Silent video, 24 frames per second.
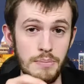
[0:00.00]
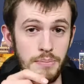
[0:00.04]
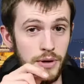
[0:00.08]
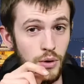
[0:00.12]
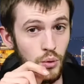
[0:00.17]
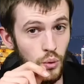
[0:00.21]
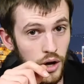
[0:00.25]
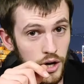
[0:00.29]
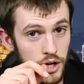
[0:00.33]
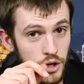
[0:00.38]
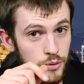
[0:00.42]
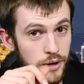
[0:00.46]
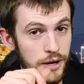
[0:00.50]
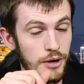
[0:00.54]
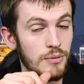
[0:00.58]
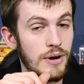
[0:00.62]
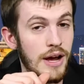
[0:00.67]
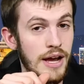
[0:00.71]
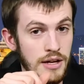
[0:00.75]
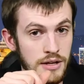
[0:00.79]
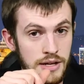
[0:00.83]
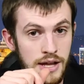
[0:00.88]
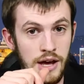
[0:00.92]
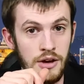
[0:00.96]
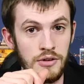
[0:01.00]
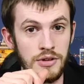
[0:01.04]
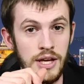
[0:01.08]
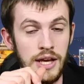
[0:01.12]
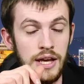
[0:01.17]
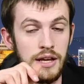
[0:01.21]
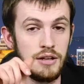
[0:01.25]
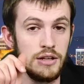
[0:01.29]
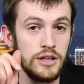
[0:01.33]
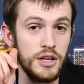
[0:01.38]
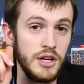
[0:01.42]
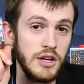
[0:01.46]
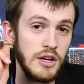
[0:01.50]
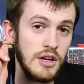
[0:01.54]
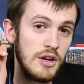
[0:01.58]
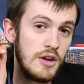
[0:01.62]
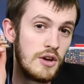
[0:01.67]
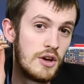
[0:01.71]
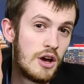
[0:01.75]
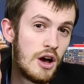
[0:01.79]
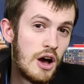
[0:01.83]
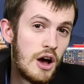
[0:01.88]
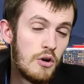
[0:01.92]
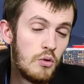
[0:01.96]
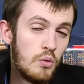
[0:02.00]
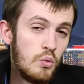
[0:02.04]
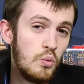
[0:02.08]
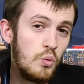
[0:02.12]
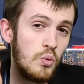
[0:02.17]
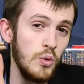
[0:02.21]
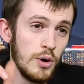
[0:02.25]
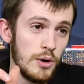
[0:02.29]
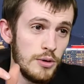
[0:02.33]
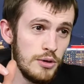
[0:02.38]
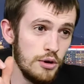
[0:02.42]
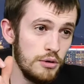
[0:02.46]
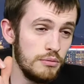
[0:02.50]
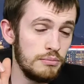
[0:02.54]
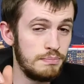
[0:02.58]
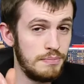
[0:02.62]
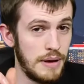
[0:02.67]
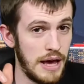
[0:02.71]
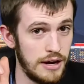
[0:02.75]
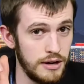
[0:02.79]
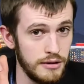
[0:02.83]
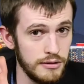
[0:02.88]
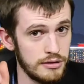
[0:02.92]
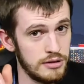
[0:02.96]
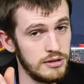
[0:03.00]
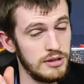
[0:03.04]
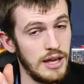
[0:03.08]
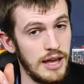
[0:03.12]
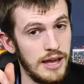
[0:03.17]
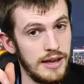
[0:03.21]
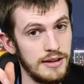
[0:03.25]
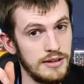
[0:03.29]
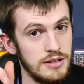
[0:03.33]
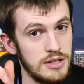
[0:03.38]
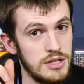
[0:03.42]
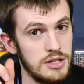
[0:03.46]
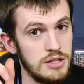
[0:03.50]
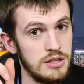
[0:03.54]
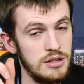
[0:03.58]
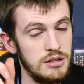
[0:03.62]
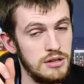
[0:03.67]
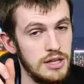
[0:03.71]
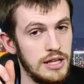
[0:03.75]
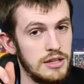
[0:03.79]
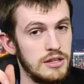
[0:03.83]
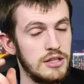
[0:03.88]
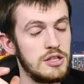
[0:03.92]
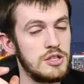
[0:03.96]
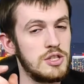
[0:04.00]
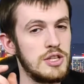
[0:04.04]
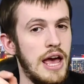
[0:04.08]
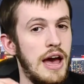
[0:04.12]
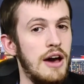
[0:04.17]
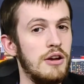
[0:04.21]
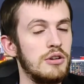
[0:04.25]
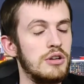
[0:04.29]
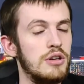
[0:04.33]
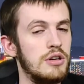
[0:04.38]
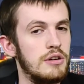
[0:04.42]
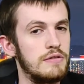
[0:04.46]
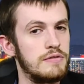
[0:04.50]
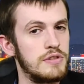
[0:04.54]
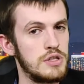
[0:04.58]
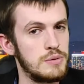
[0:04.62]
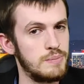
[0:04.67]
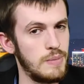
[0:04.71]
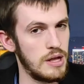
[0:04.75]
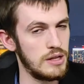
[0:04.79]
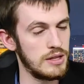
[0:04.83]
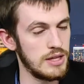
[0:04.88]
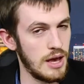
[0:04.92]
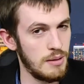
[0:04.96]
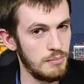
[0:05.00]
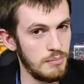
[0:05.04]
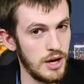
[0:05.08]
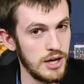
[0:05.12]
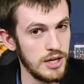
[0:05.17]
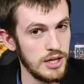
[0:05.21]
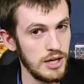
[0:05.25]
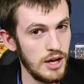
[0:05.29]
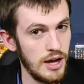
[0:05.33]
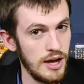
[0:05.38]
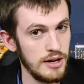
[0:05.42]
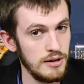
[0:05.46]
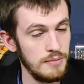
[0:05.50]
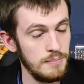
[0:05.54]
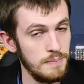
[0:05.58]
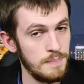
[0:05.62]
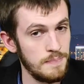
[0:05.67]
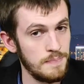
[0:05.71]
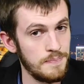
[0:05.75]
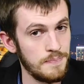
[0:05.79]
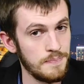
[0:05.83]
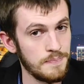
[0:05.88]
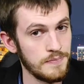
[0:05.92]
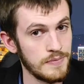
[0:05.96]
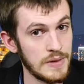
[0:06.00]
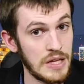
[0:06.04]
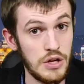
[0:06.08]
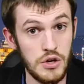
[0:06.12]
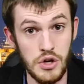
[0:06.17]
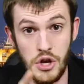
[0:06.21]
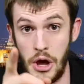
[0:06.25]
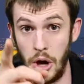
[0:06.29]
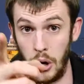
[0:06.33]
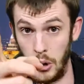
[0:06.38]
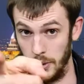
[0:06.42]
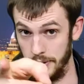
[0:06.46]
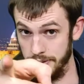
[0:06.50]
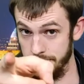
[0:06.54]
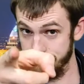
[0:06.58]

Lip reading: be wondering right now, Nate, were there better things that this town could have spent that money on? No.